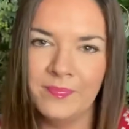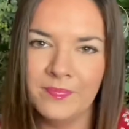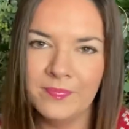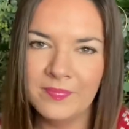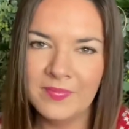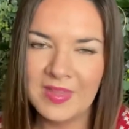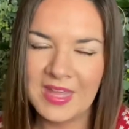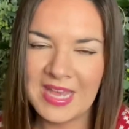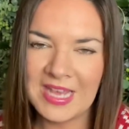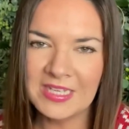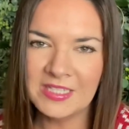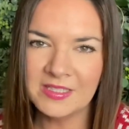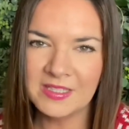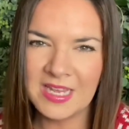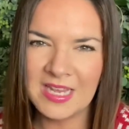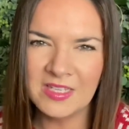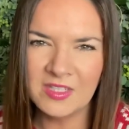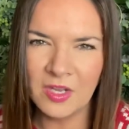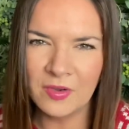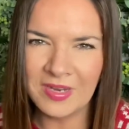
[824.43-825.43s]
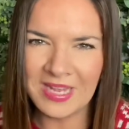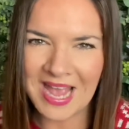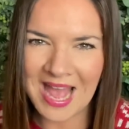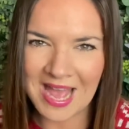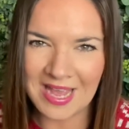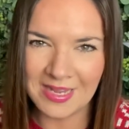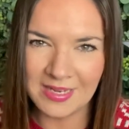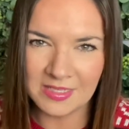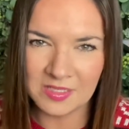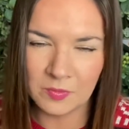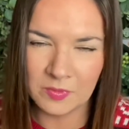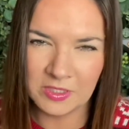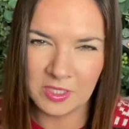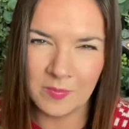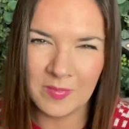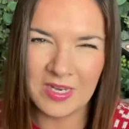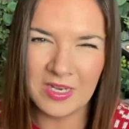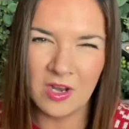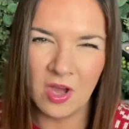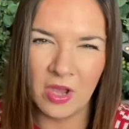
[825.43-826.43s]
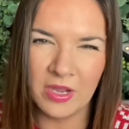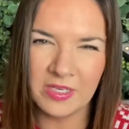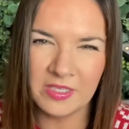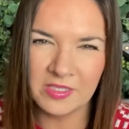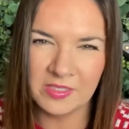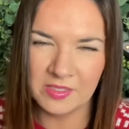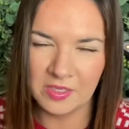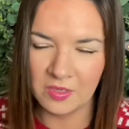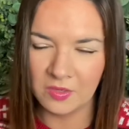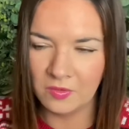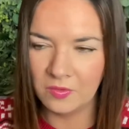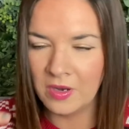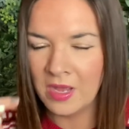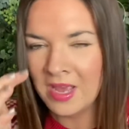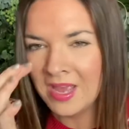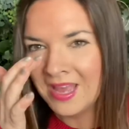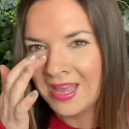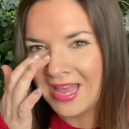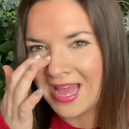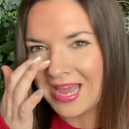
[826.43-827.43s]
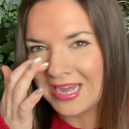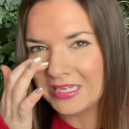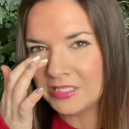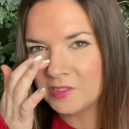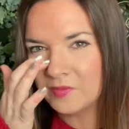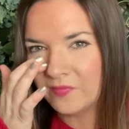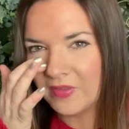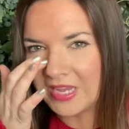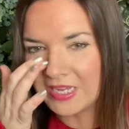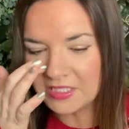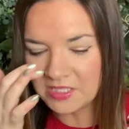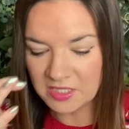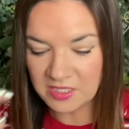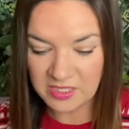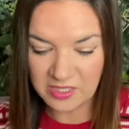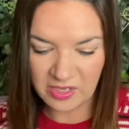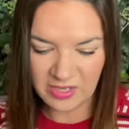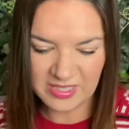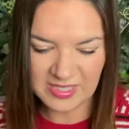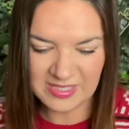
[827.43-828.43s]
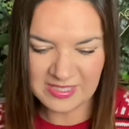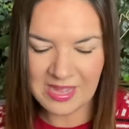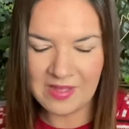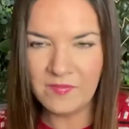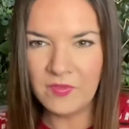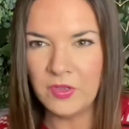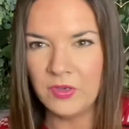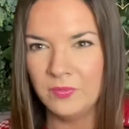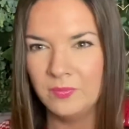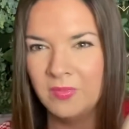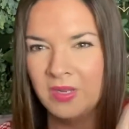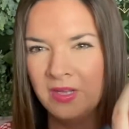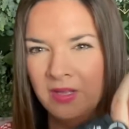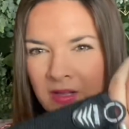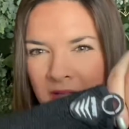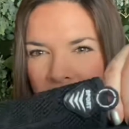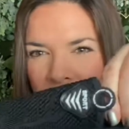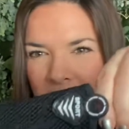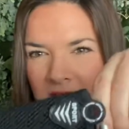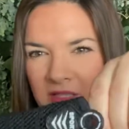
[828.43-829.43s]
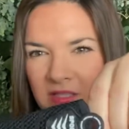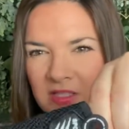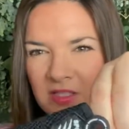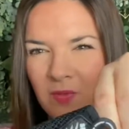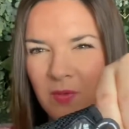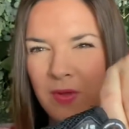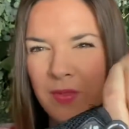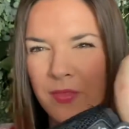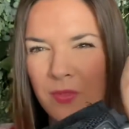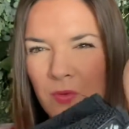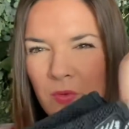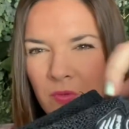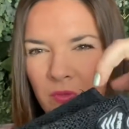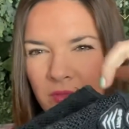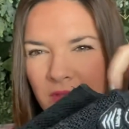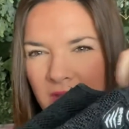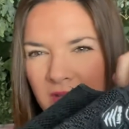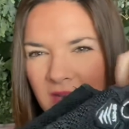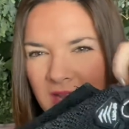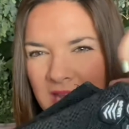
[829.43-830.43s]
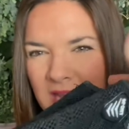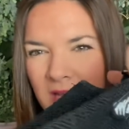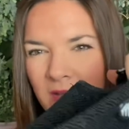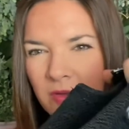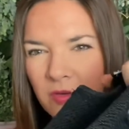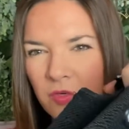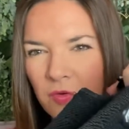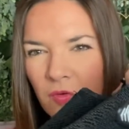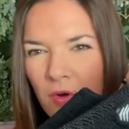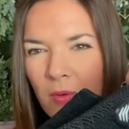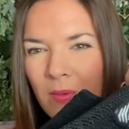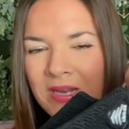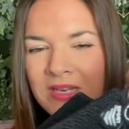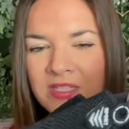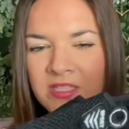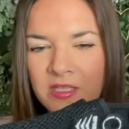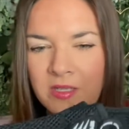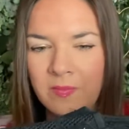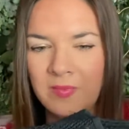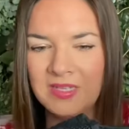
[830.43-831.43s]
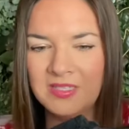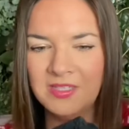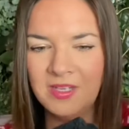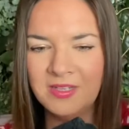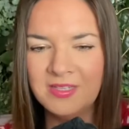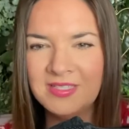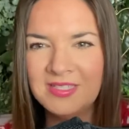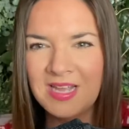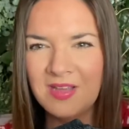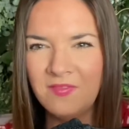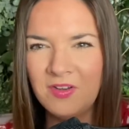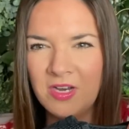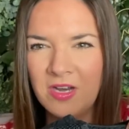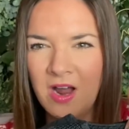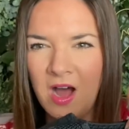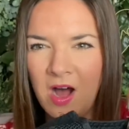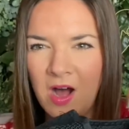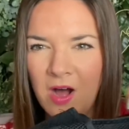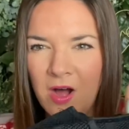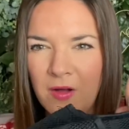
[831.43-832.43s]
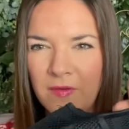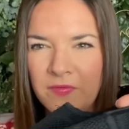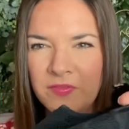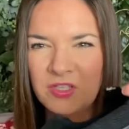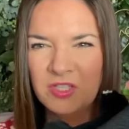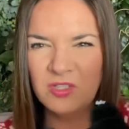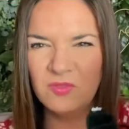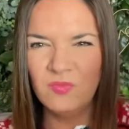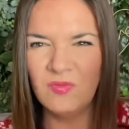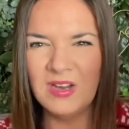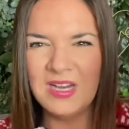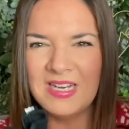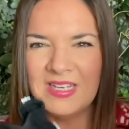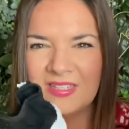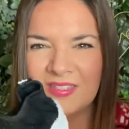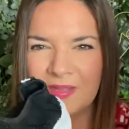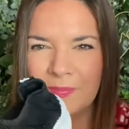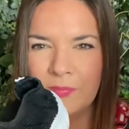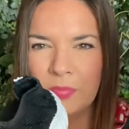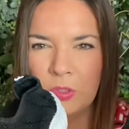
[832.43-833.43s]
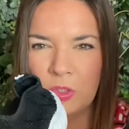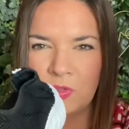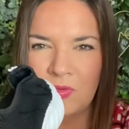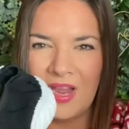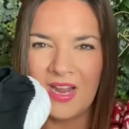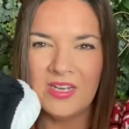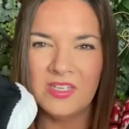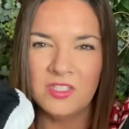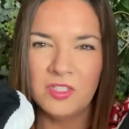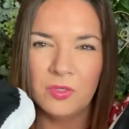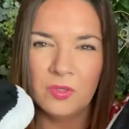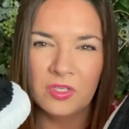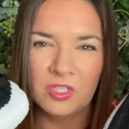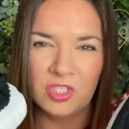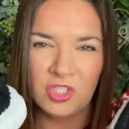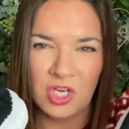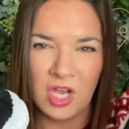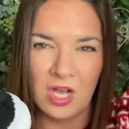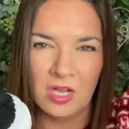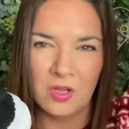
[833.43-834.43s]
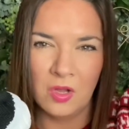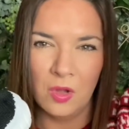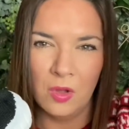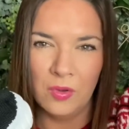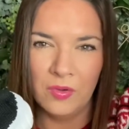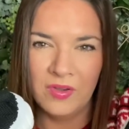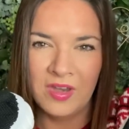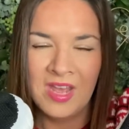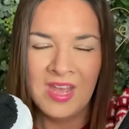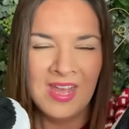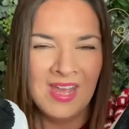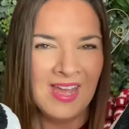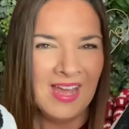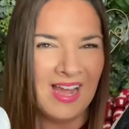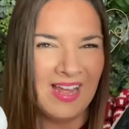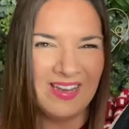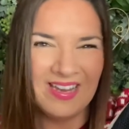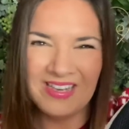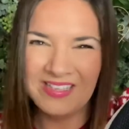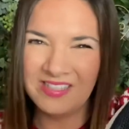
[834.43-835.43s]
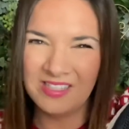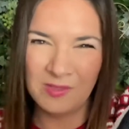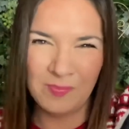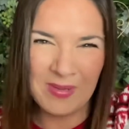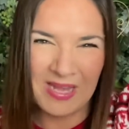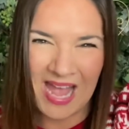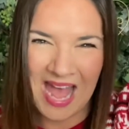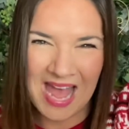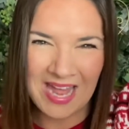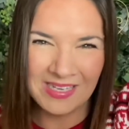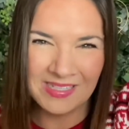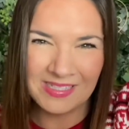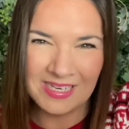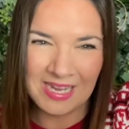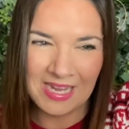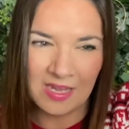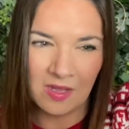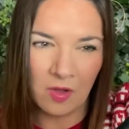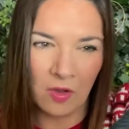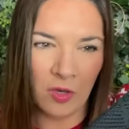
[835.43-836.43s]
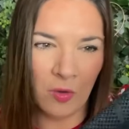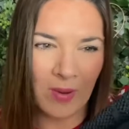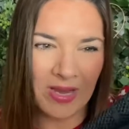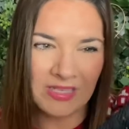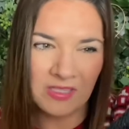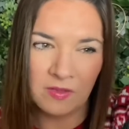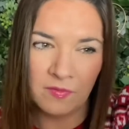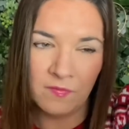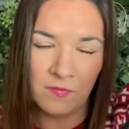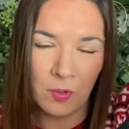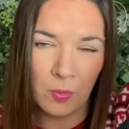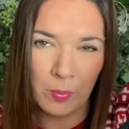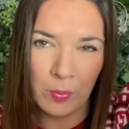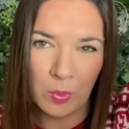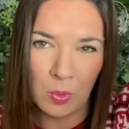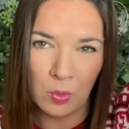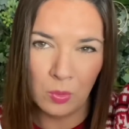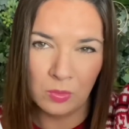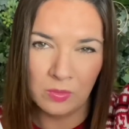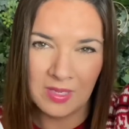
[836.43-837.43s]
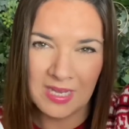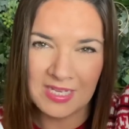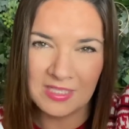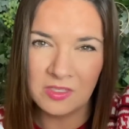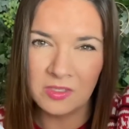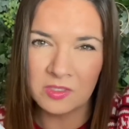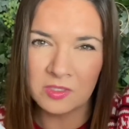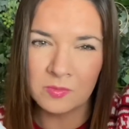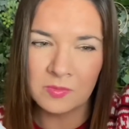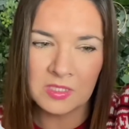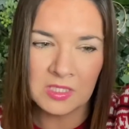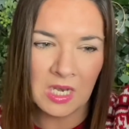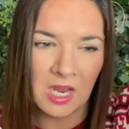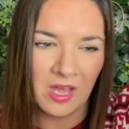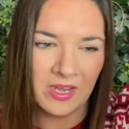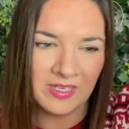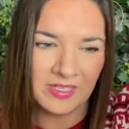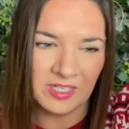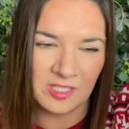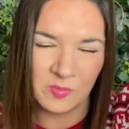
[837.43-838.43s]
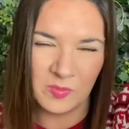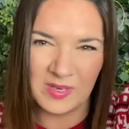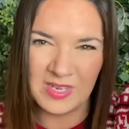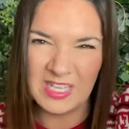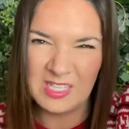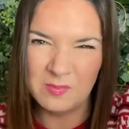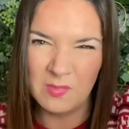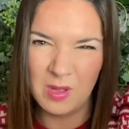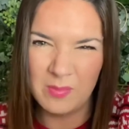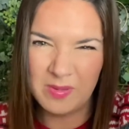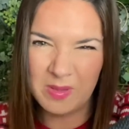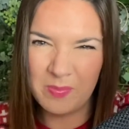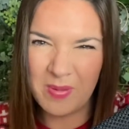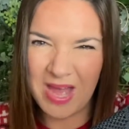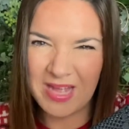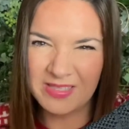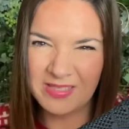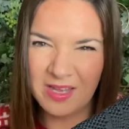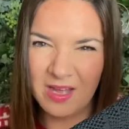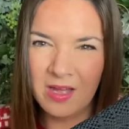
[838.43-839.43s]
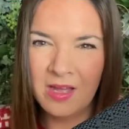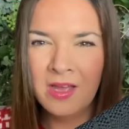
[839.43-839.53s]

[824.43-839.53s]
He's only 8. He's going to be 9 soon. And his feet are size 7. So I thought that he could grow into them. They're size 7.5. Just really simple trainers you can chuck on. And they'd just be handy on the way to football. He's got some sliders, but these might be better